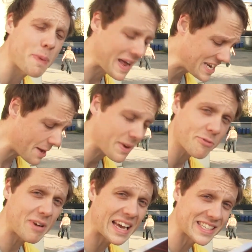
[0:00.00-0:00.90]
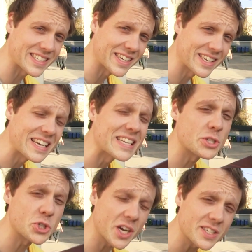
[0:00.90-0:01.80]
Pandemic Legacy
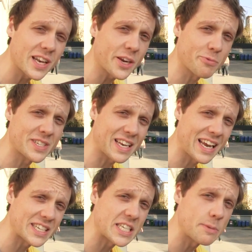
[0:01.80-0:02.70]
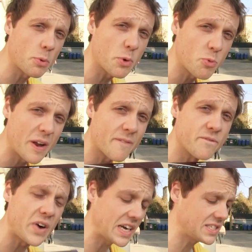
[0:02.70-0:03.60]
is just like Risk Legacy, but with one
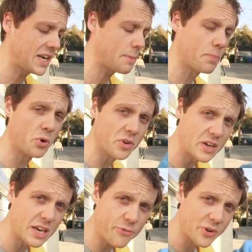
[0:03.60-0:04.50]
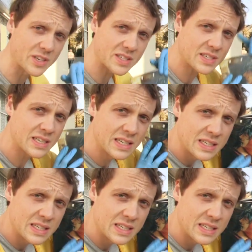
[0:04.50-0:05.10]
vitally important difference.